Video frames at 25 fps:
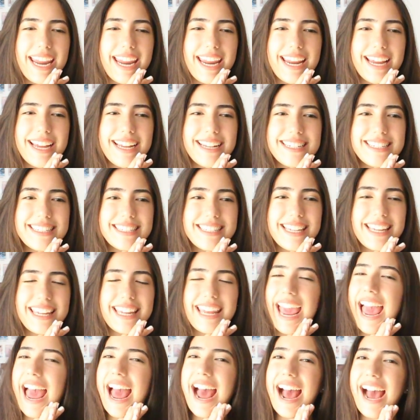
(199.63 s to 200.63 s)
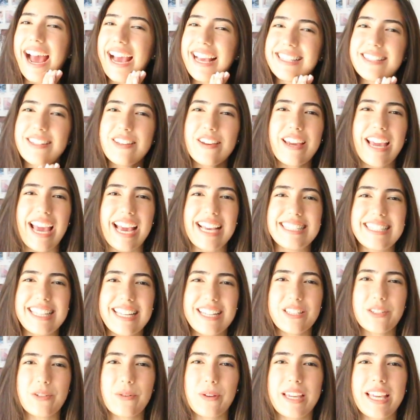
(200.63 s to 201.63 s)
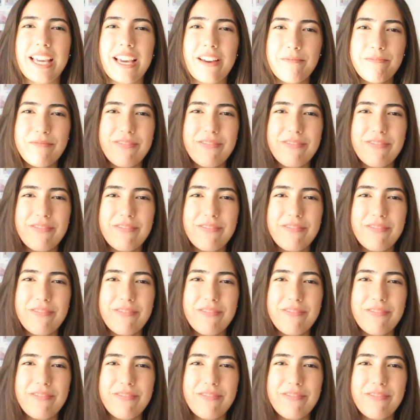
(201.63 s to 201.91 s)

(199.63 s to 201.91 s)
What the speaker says: And yeah, I see you guys next week.